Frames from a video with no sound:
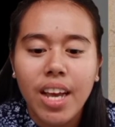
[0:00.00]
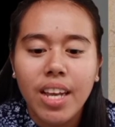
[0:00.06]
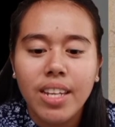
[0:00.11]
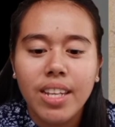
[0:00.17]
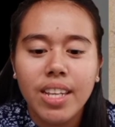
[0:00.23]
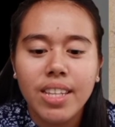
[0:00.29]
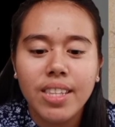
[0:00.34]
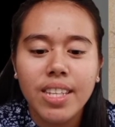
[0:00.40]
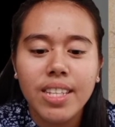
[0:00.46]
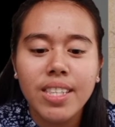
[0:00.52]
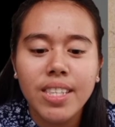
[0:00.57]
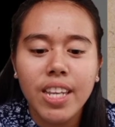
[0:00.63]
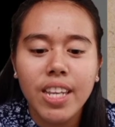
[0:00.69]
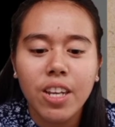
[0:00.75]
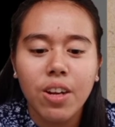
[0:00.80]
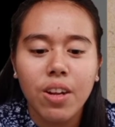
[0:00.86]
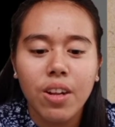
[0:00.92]
The
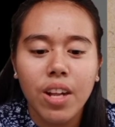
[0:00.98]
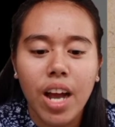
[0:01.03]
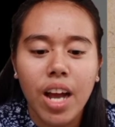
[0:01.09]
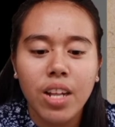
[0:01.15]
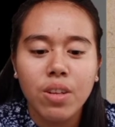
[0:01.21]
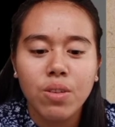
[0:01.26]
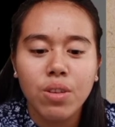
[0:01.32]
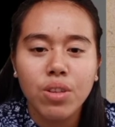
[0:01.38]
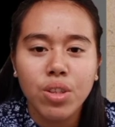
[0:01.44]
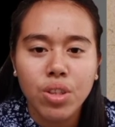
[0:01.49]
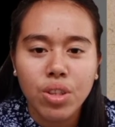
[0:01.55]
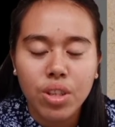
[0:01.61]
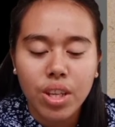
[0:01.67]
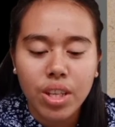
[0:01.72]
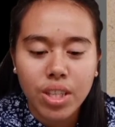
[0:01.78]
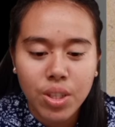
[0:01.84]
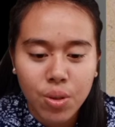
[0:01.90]
testicle and
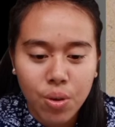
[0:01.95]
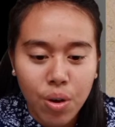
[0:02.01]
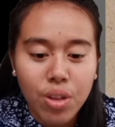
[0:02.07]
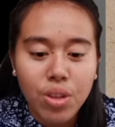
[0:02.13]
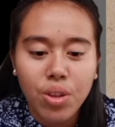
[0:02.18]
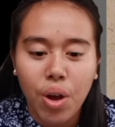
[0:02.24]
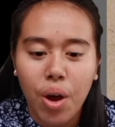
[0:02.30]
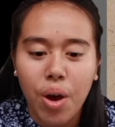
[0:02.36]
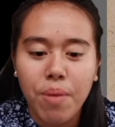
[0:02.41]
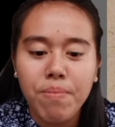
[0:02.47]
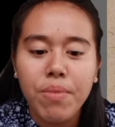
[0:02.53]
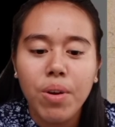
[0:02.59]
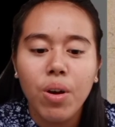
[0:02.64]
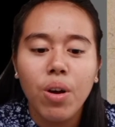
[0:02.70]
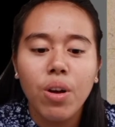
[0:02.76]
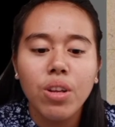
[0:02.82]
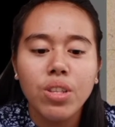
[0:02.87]
scrotum
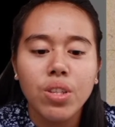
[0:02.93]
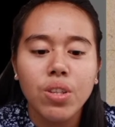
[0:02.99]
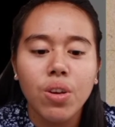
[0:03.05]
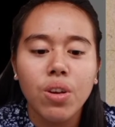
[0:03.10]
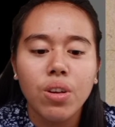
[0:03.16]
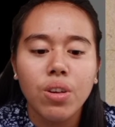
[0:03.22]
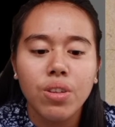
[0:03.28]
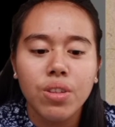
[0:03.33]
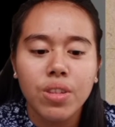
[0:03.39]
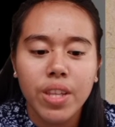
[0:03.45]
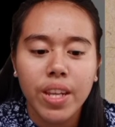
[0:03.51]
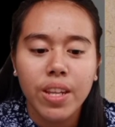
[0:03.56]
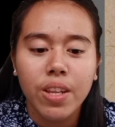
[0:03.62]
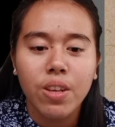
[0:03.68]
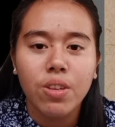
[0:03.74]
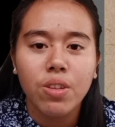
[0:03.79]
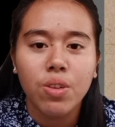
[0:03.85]
also
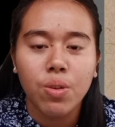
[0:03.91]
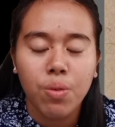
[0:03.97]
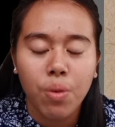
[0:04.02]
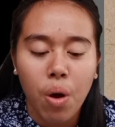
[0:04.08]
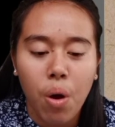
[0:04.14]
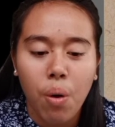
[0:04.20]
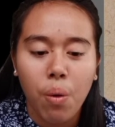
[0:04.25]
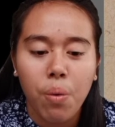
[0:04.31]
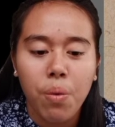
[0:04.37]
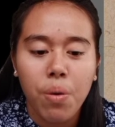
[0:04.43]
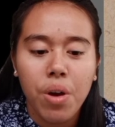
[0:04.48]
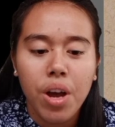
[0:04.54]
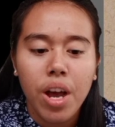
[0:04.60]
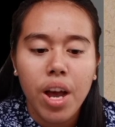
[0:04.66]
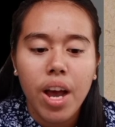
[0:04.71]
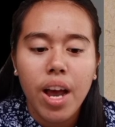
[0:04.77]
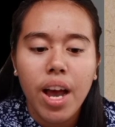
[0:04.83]
continue to grow,
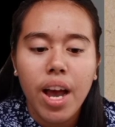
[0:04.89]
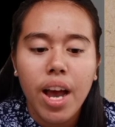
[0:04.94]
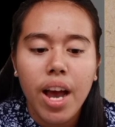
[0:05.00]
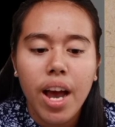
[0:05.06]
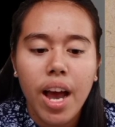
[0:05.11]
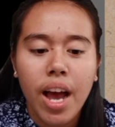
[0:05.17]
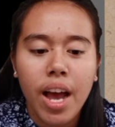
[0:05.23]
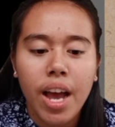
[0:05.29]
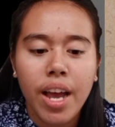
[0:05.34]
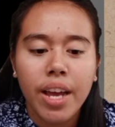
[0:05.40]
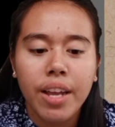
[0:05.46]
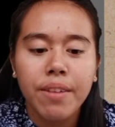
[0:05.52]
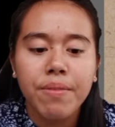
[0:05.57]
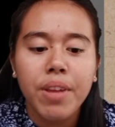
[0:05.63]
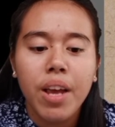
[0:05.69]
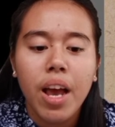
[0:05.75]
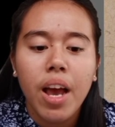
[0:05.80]

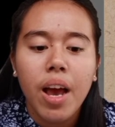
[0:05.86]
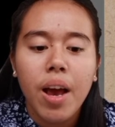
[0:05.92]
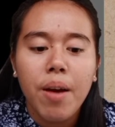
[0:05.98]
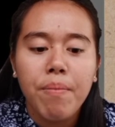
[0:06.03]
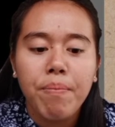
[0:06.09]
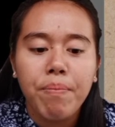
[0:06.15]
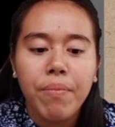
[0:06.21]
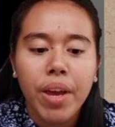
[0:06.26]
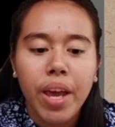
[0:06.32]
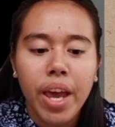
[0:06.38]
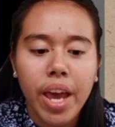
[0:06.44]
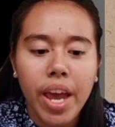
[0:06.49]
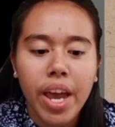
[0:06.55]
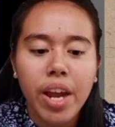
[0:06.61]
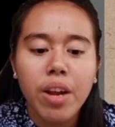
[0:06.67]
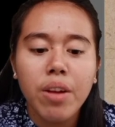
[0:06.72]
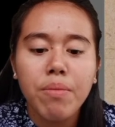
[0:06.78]
and
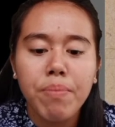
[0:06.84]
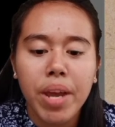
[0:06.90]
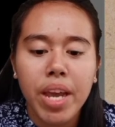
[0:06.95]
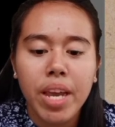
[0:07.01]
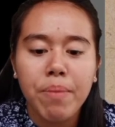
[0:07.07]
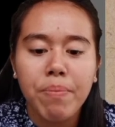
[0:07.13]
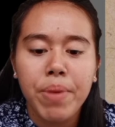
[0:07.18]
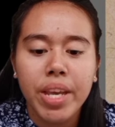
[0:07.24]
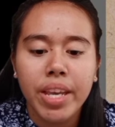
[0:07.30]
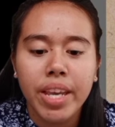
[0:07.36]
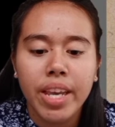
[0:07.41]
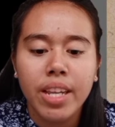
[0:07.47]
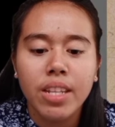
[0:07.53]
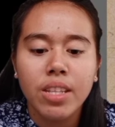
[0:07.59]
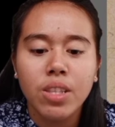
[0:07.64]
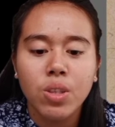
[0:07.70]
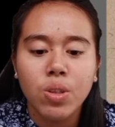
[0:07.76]
hair may
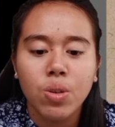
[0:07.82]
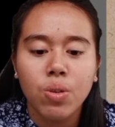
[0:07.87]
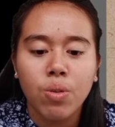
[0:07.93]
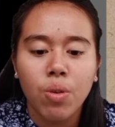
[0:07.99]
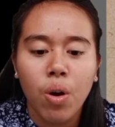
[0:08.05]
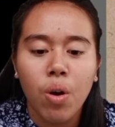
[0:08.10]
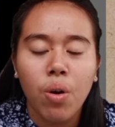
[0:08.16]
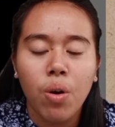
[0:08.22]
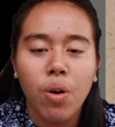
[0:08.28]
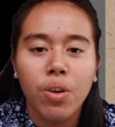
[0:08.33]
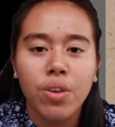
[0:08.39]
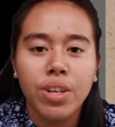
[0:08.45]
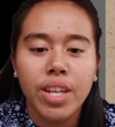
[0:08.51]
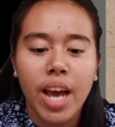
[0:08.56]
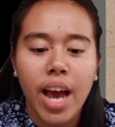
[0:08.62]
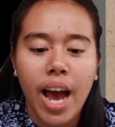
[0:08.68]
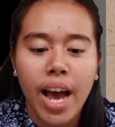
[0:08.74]
begin to grow on
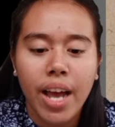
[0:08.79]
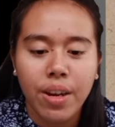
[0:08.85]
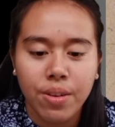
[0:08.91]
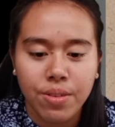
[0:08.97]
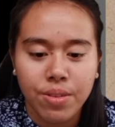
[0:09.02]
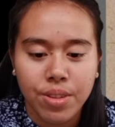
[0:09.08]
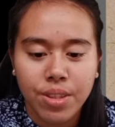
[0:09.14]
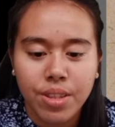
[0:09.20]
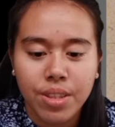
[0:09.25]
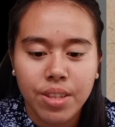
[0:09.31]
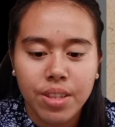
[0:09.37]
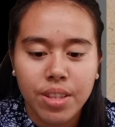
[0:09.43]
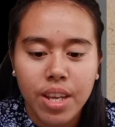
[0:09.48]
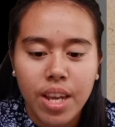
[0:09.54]
the anus.